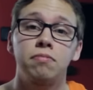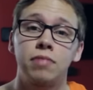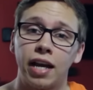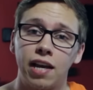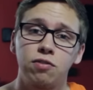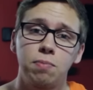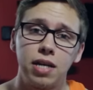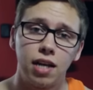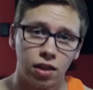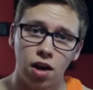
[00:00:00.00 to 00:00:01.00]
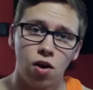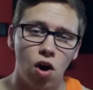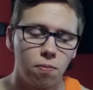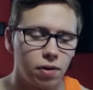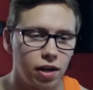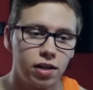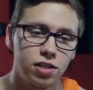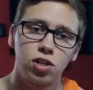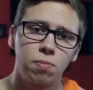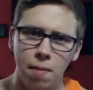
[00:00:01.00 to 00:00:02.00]
that gives me a lot of hope in
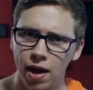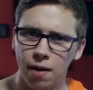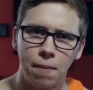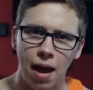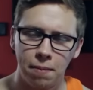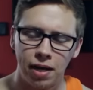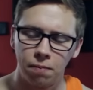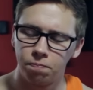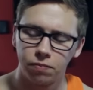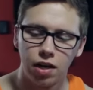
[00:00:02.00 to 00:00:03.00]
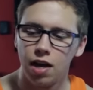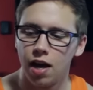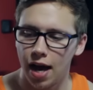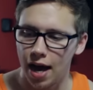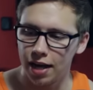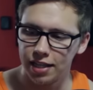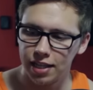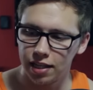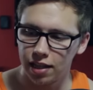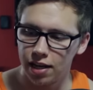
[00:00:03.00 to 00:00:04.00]
his Superman and Batman. I
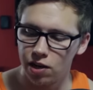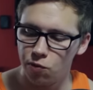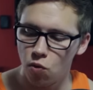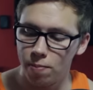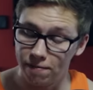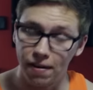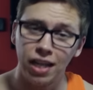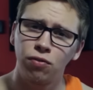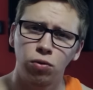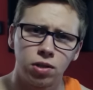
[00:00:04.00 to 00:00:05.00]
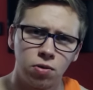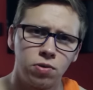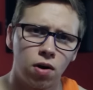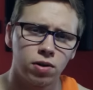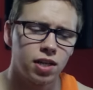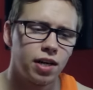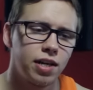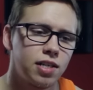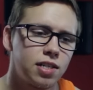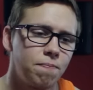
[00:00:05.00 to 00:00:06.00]
think that he will be faithful to who Darkseid
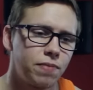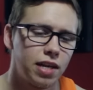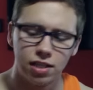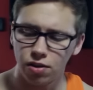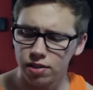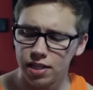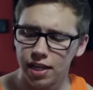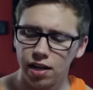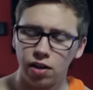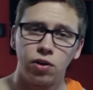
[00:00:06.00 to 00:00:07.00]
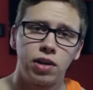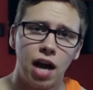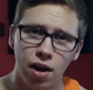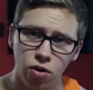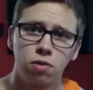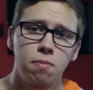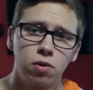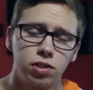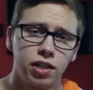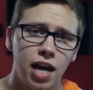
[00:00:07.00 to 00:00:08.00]
is. As long as they get a good guy who can
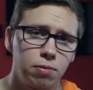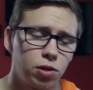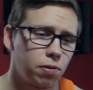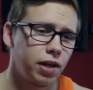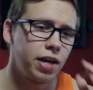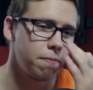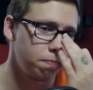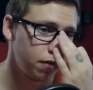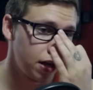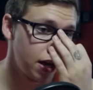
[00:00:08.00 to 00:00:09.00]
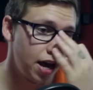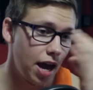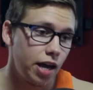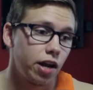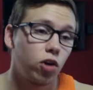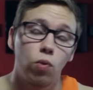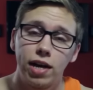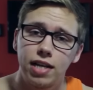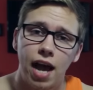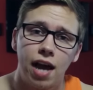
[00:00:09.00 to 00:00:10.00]
motion capture play him and a
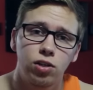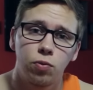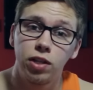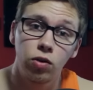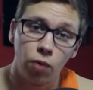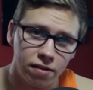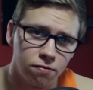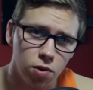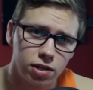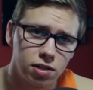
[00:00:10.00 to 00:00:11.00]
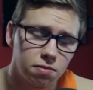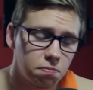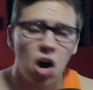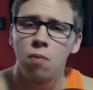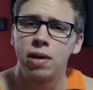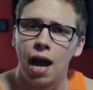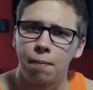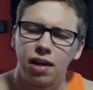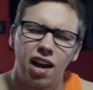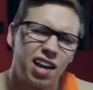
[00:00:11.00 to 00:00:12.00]
great actor with a great voice, I'll be
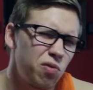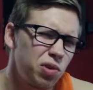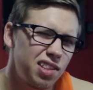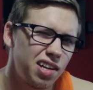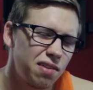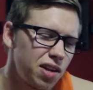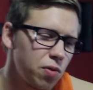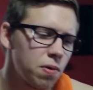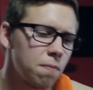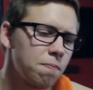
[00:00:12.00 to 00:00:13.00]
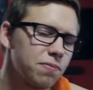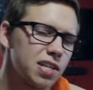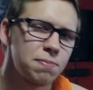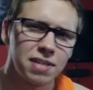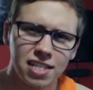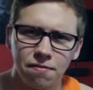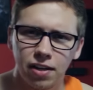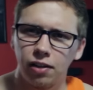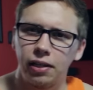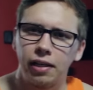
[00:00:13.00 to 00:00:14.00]
happy. I can't really think of anyone
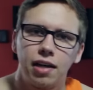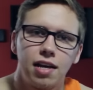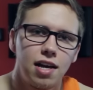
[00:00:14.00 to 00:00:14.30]
specifically